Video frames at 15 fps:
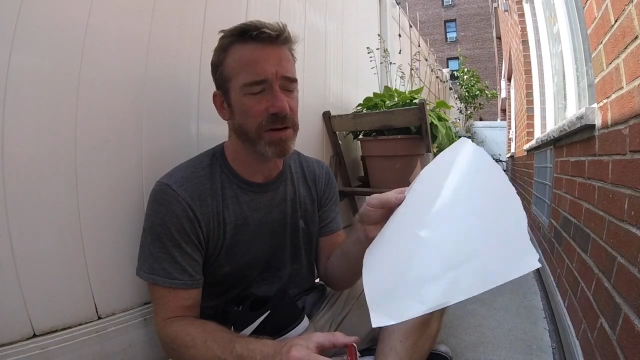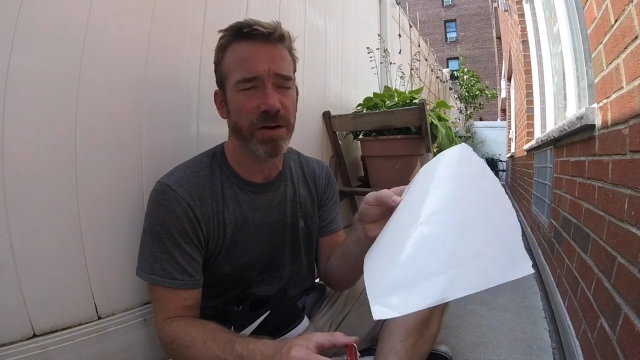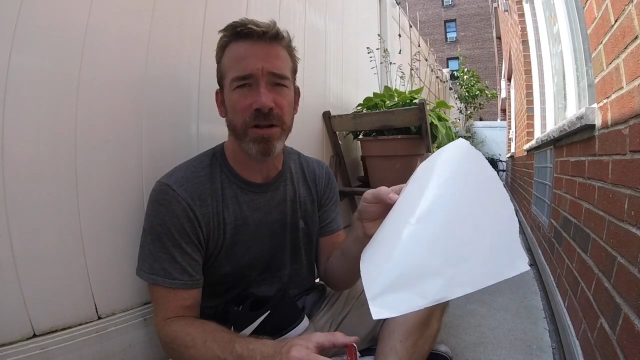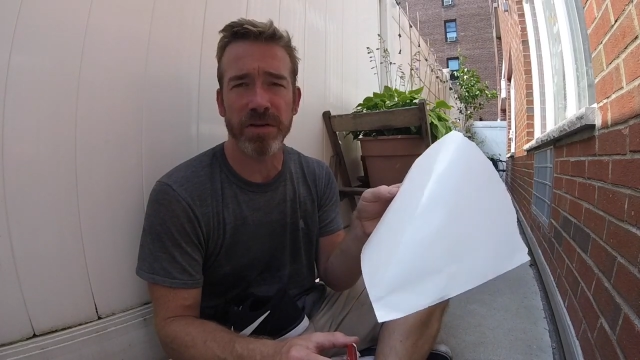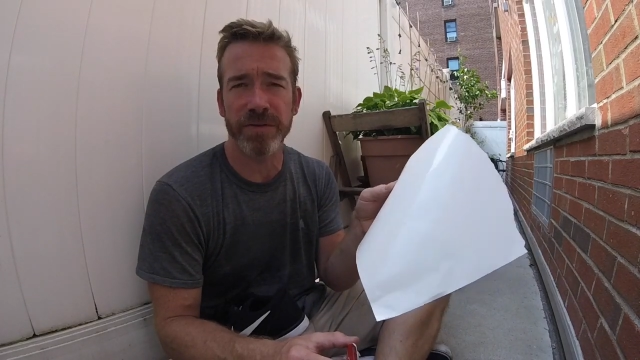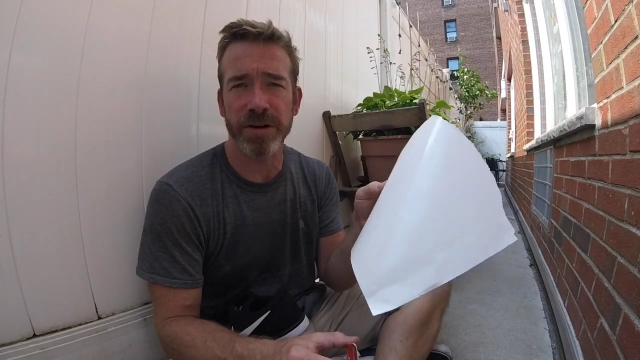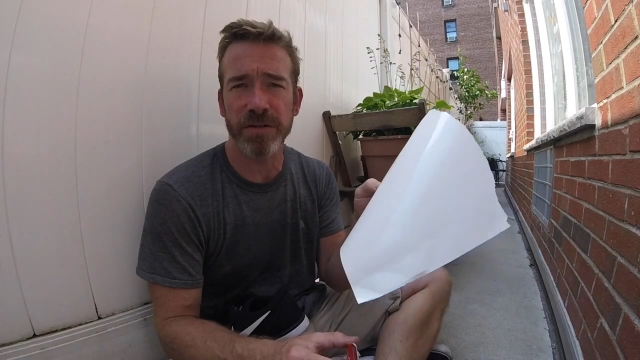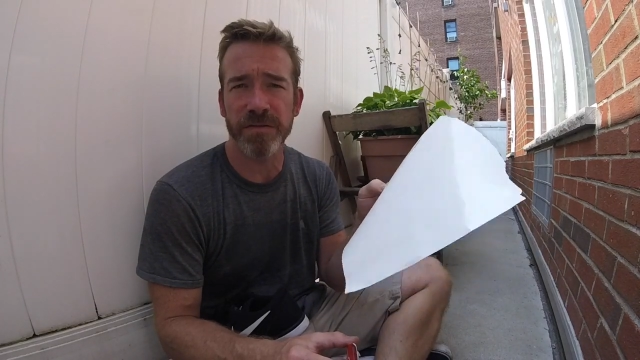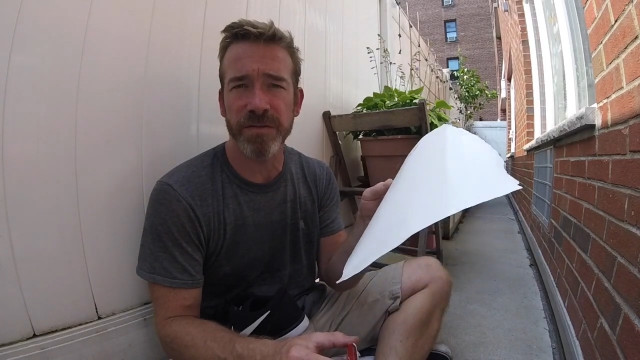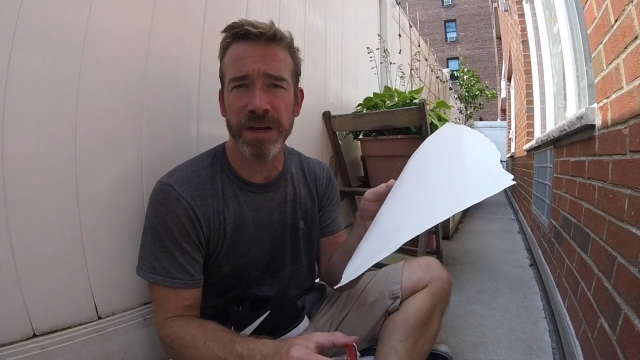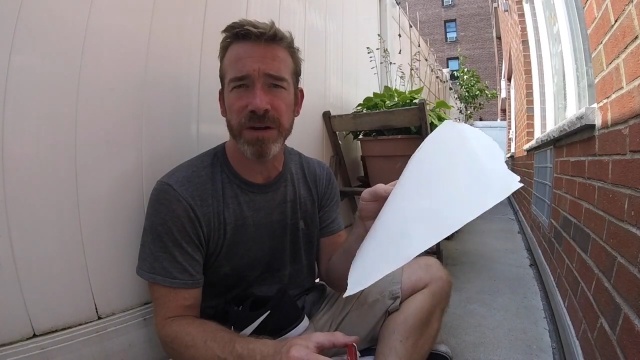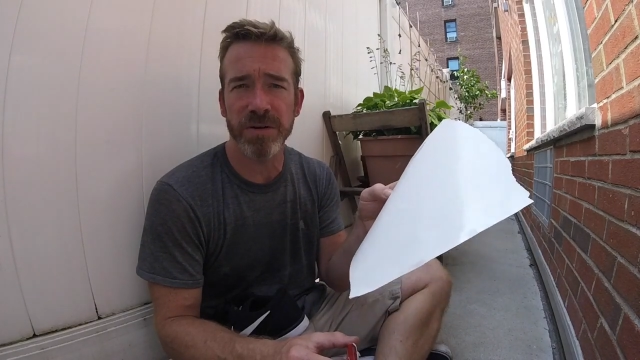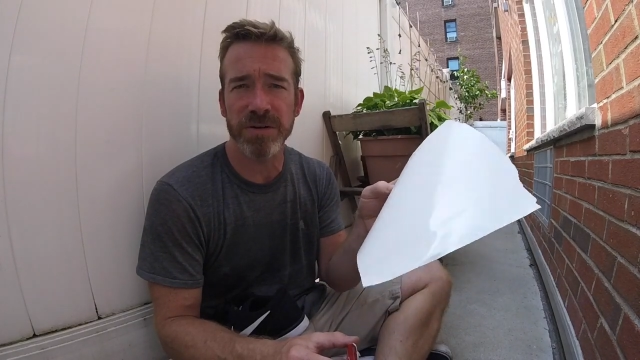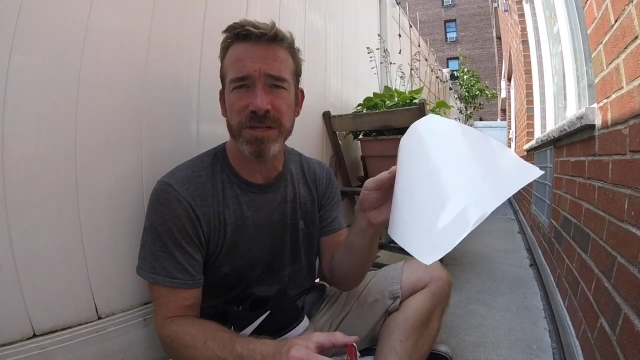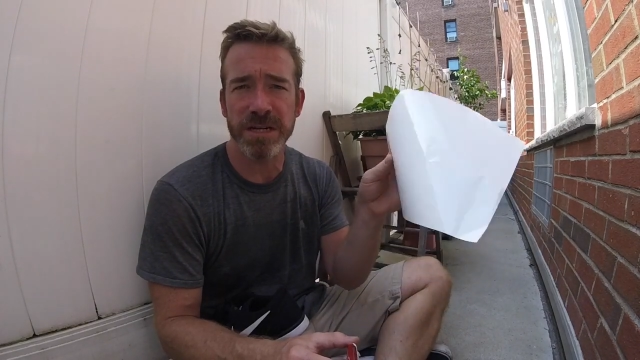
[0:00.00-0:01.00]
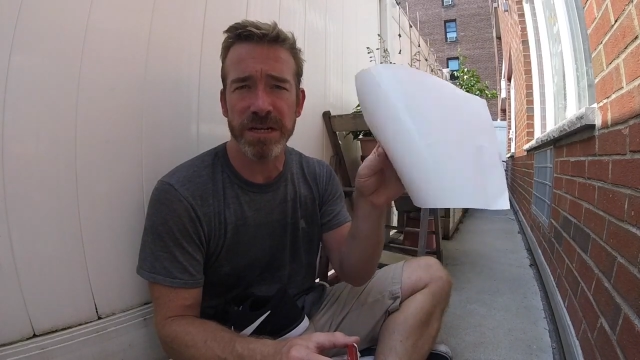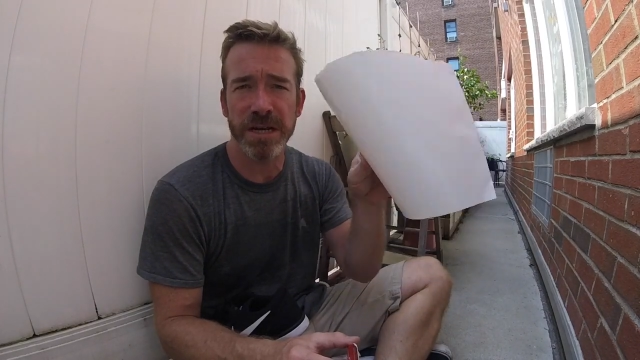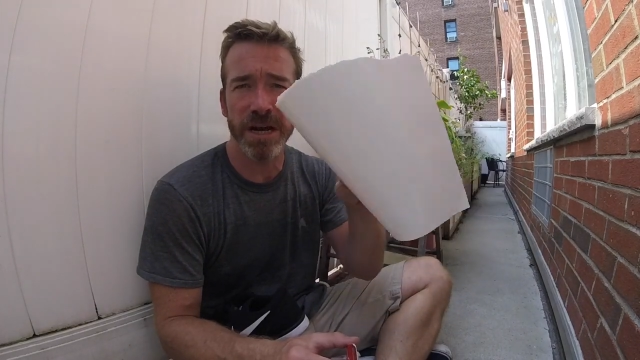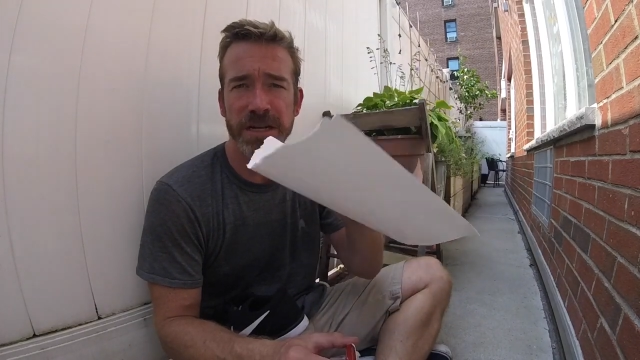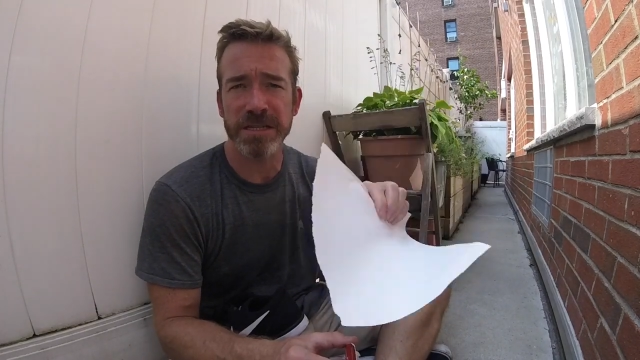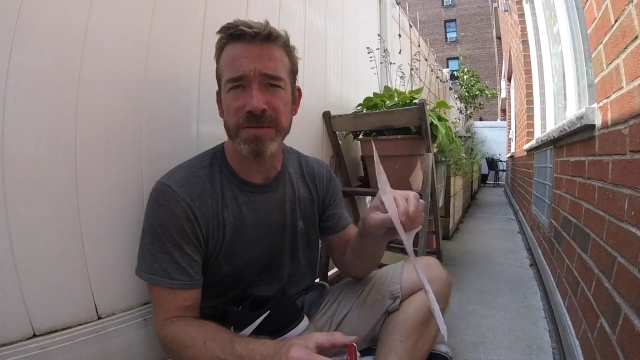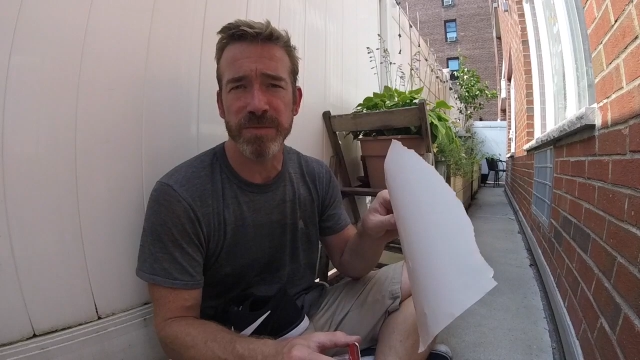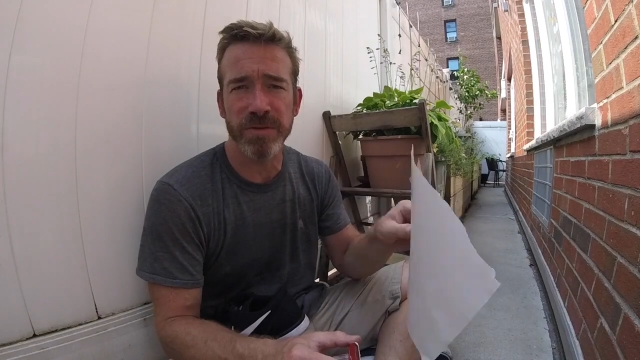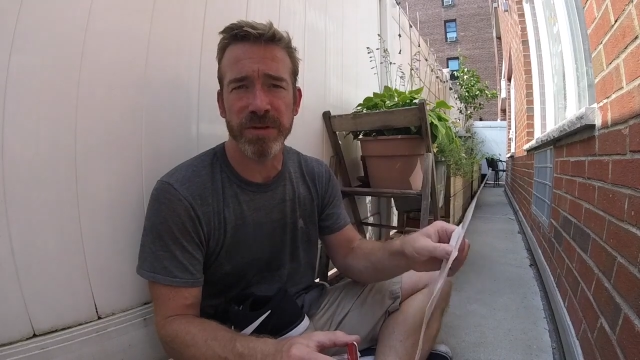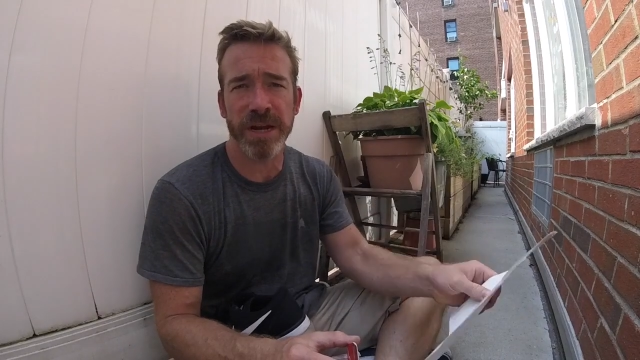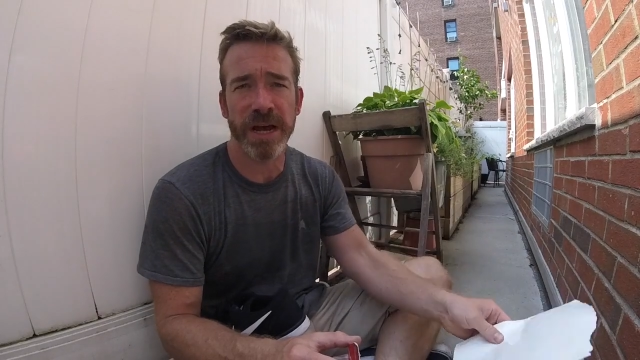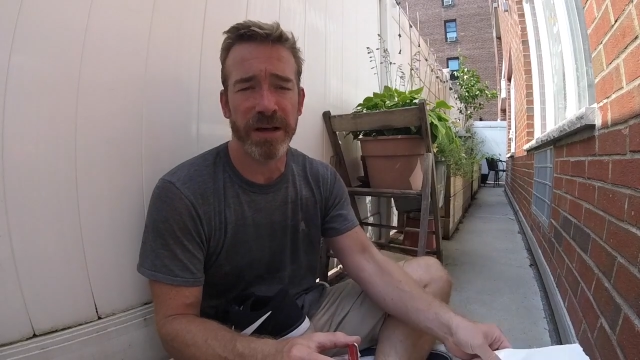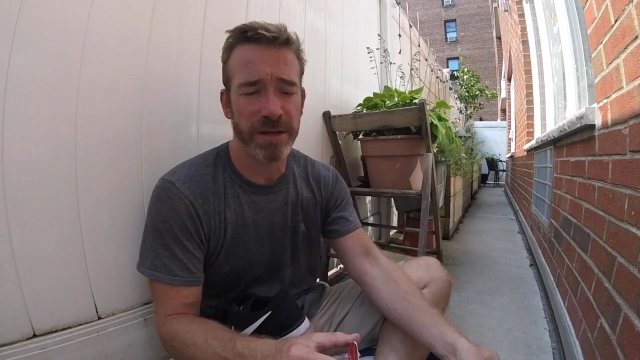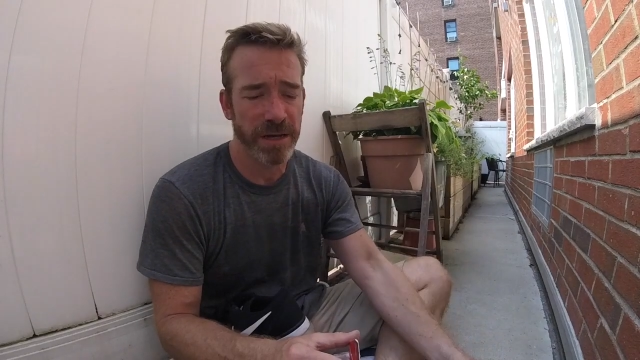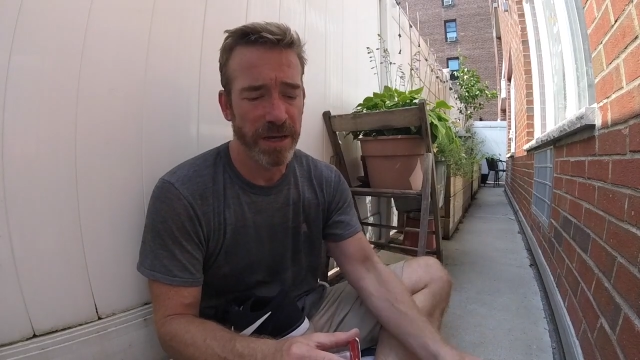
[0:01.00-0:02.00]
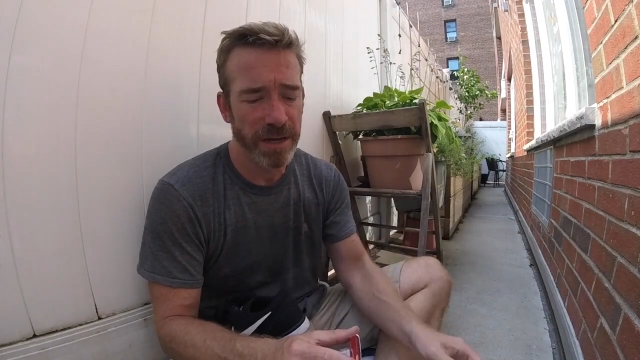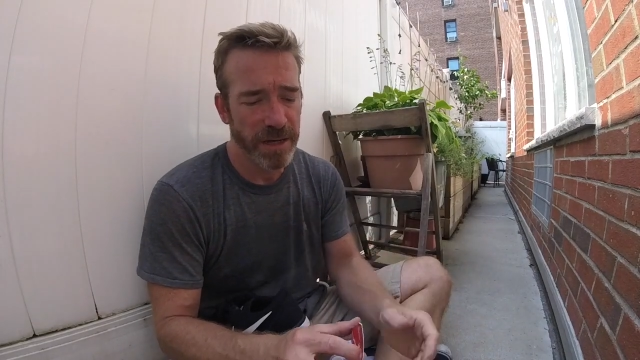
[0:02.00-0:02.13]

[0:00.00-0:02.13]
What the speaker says: it all over your fingers and you can kind of smooth it out.